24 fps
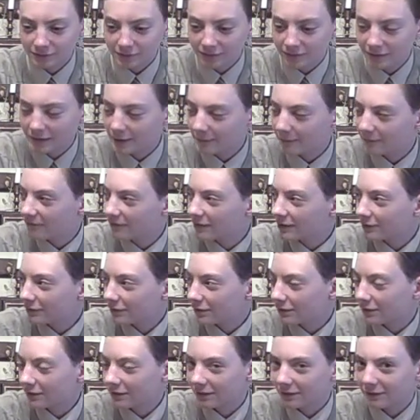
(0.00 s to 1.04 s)
Damn thing is
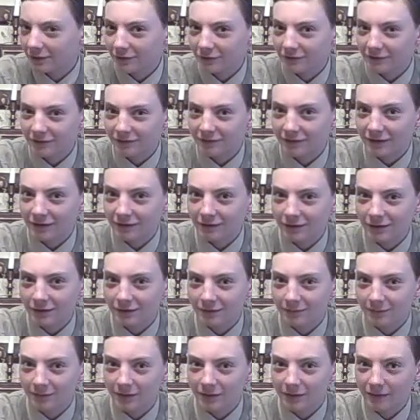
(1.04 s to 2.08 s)
sitting there on the deck like
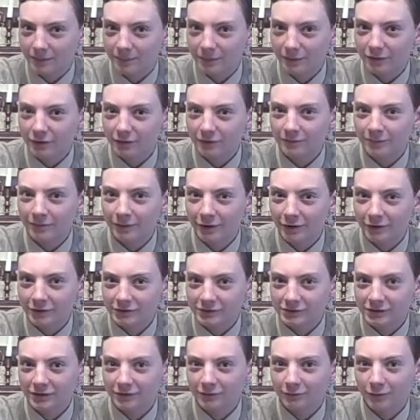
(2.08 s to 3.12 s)
a bird
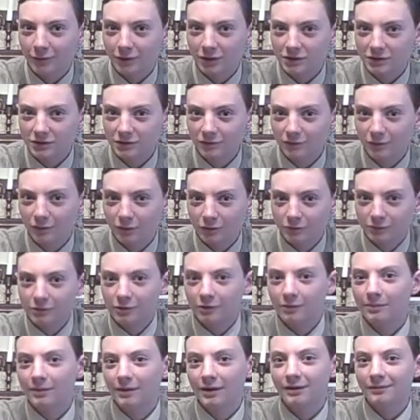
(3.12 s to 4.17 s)
perched there, watching the world
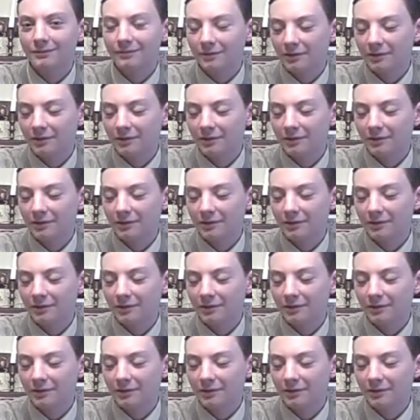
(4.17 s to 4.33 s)
go by.